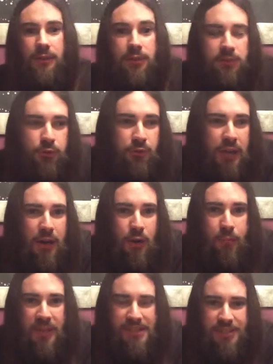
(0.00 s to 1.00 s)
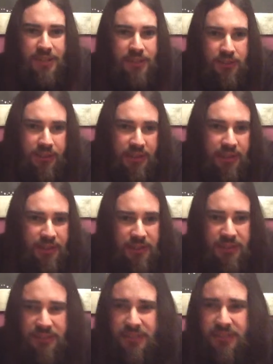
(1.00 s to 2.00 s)
So now my standard
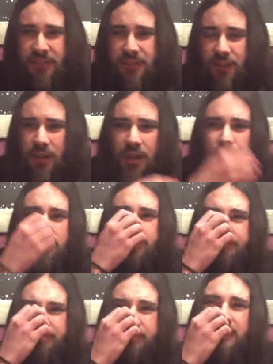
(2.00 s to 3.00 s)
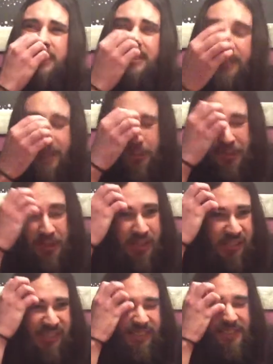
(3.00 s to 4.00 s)
is a little bit
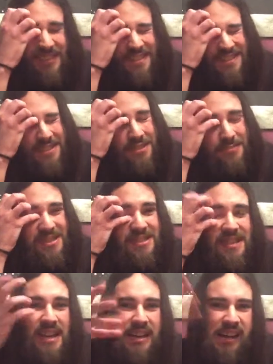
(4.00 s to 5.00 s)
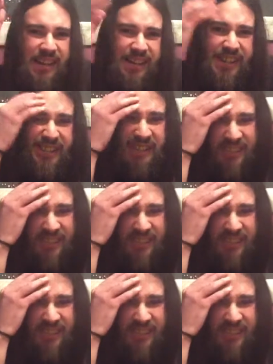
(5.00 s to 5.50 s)
higher